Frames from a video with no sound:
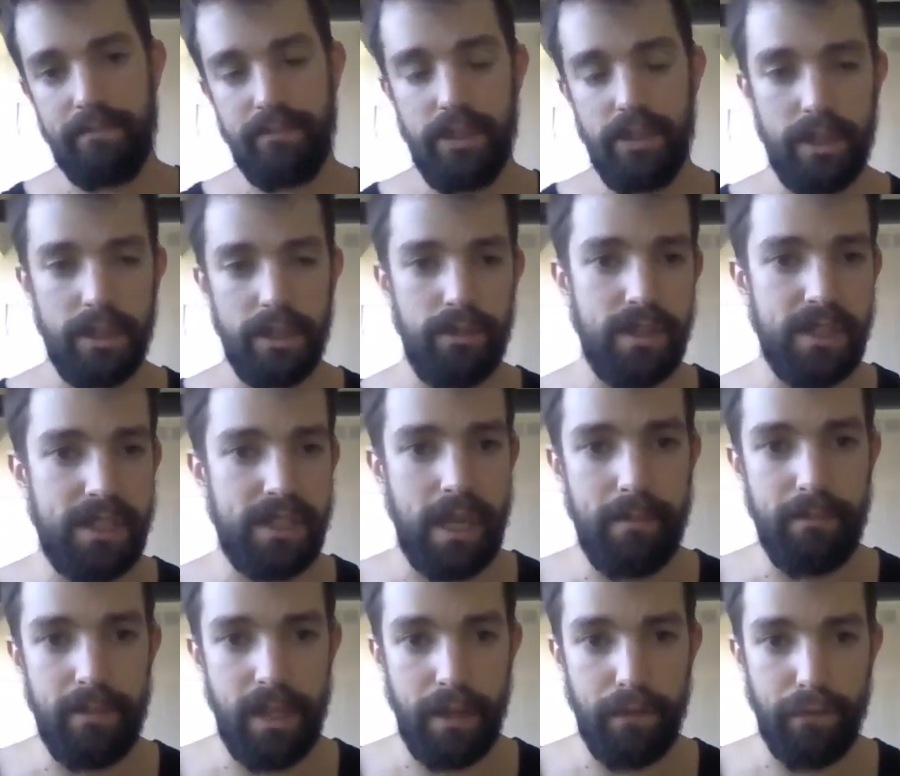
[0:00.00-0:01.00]
You can do the
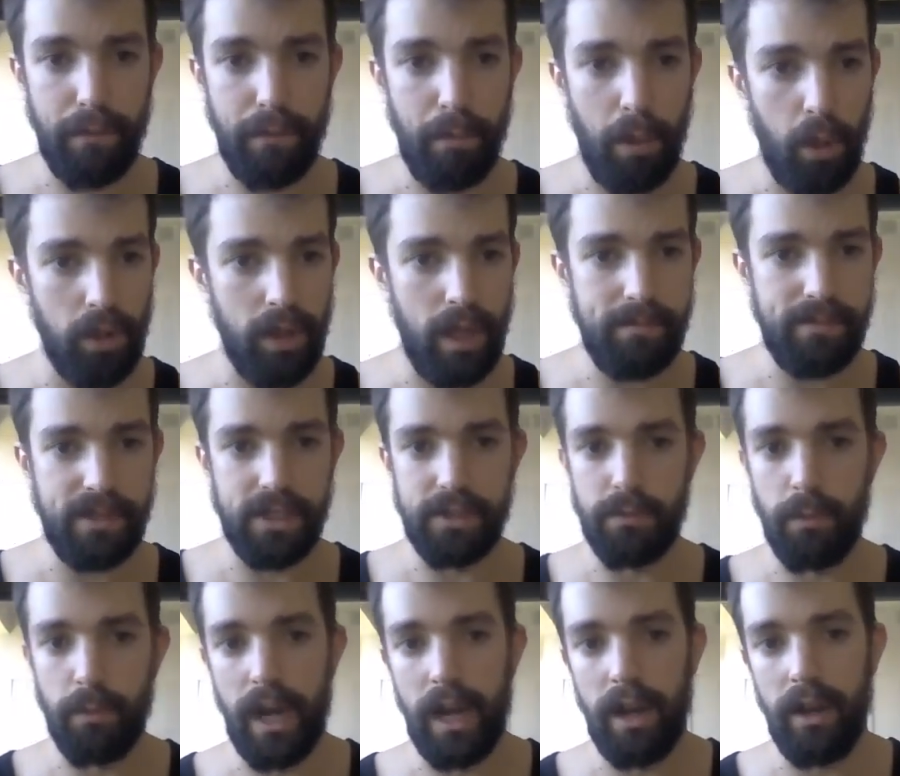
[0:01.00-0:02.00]
same thing for pull-ups
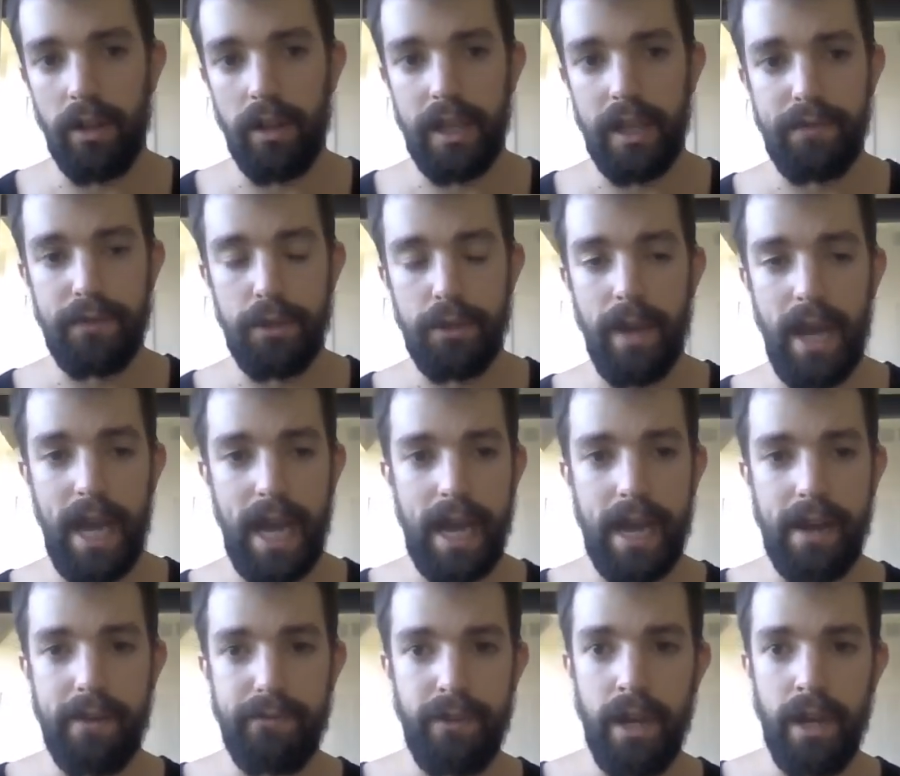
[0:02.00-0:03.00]
as well. If you
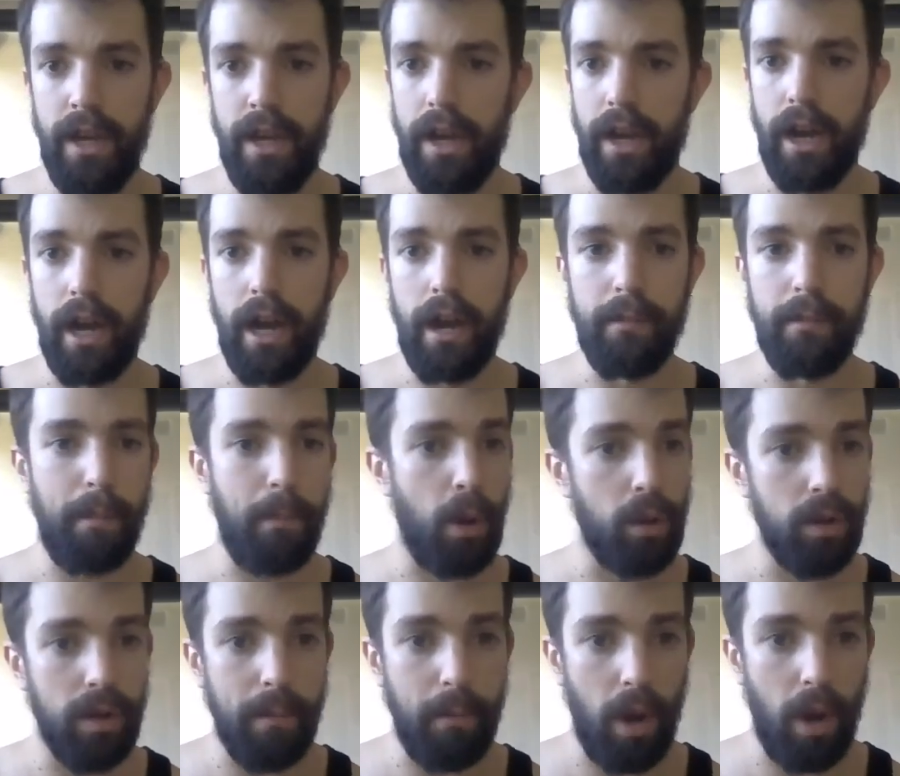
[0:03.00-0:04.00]
have a
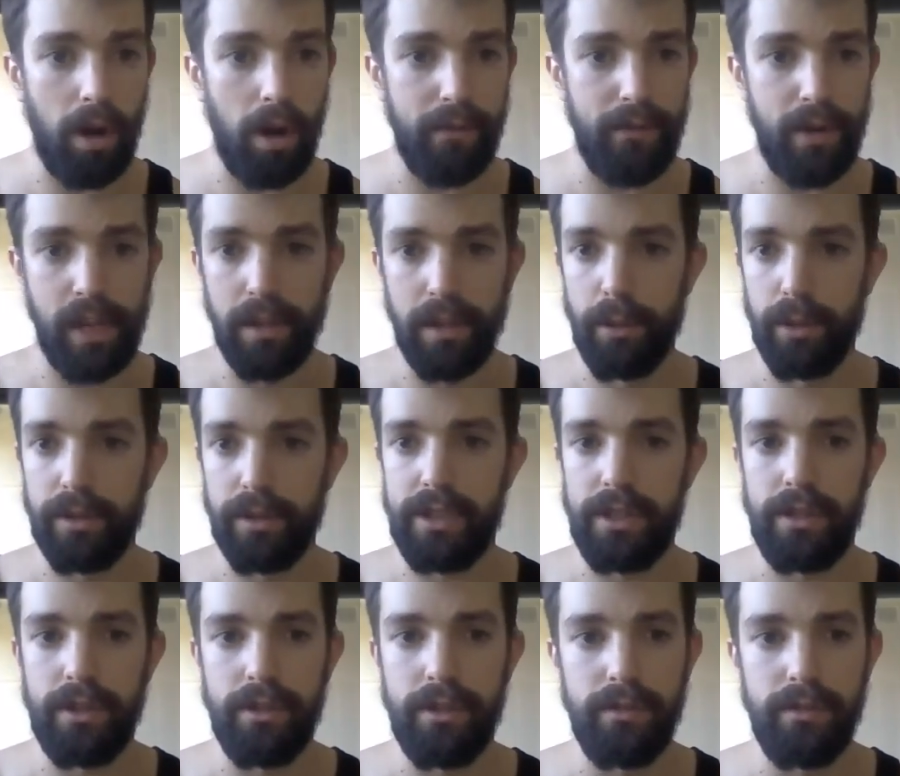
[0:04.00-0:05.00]
pull-up bar available to
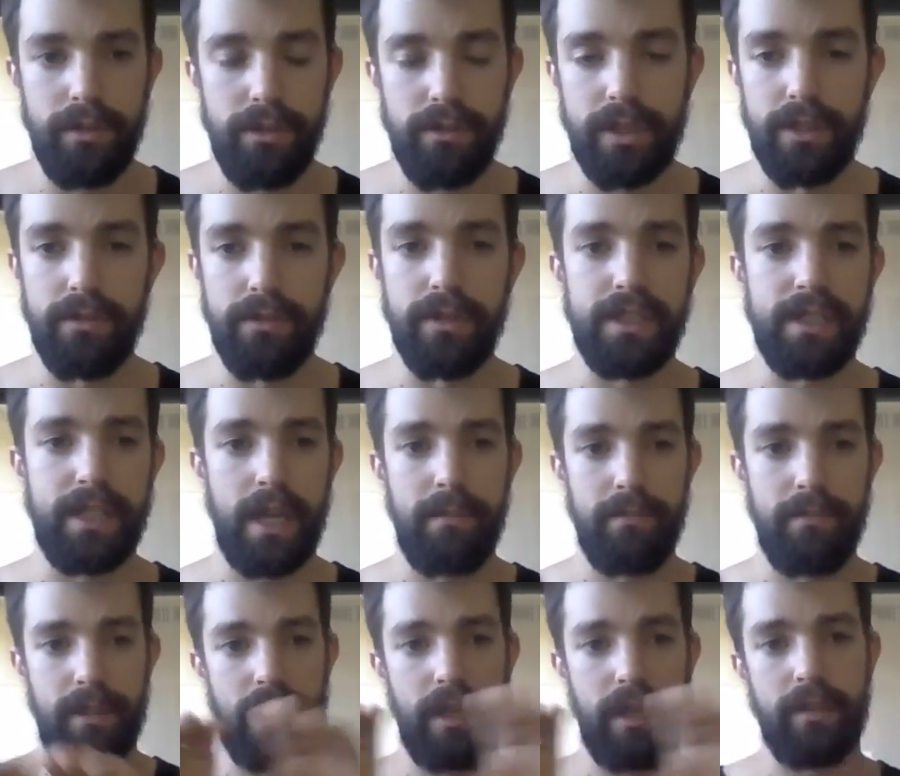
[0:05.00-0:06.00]
you, you can do the
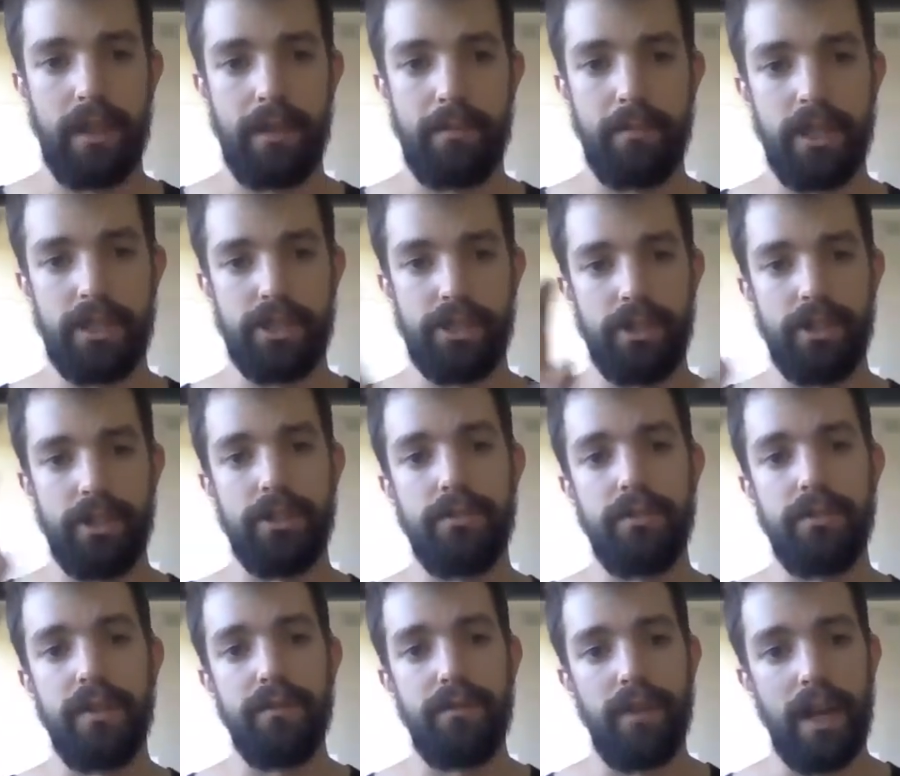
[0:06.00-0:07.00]
same thing, like make sure you're
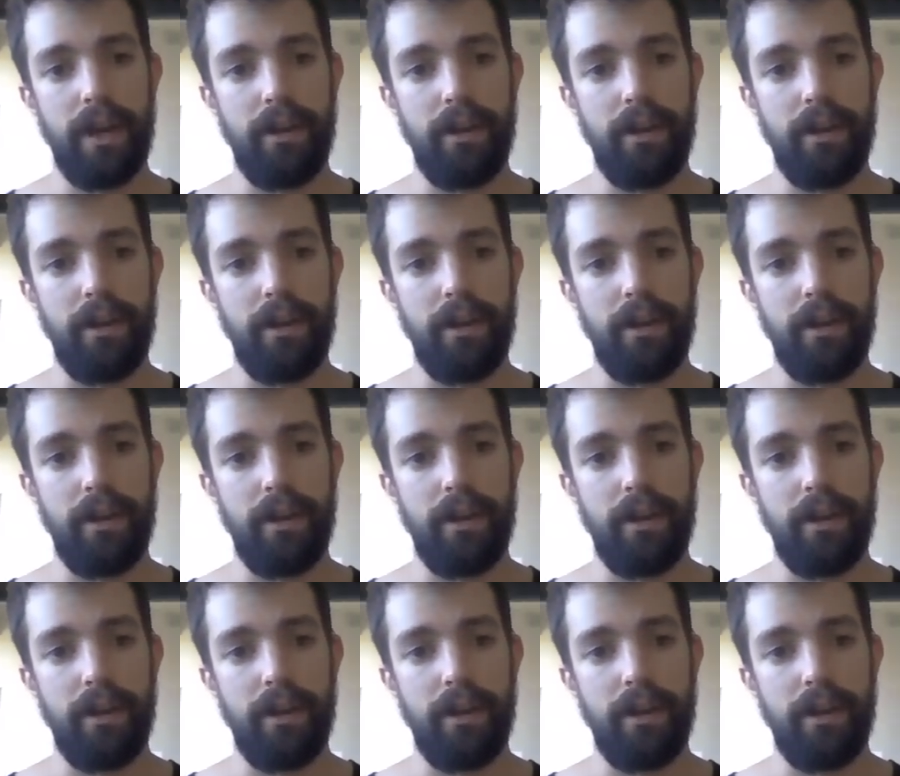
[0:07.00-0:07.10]
doing